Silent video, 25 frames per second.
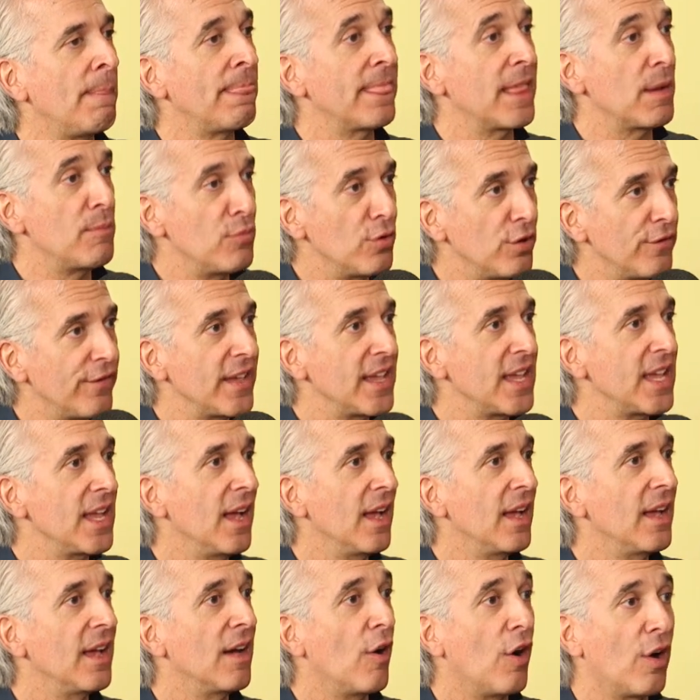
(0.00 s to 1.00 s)
The movie
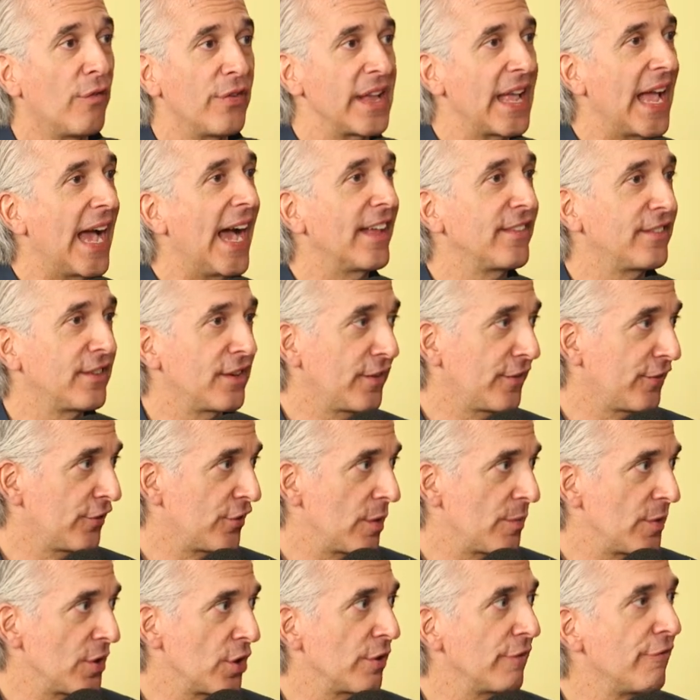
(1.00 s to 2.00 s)
already has a
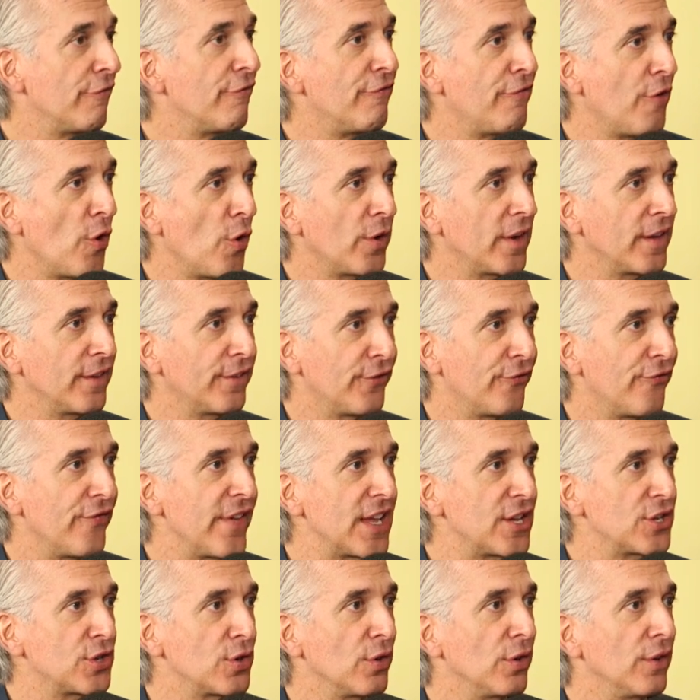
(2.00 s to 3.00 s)
distributor, Focus
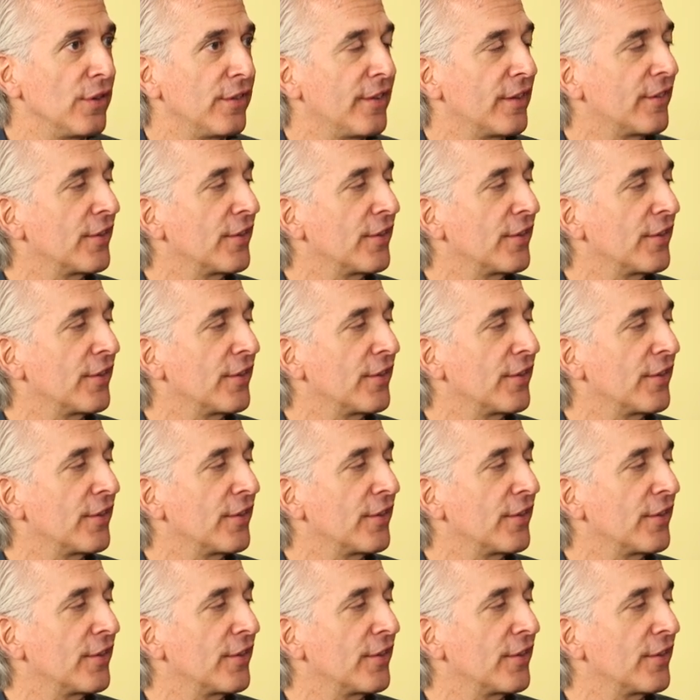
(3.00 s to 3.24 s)
Features.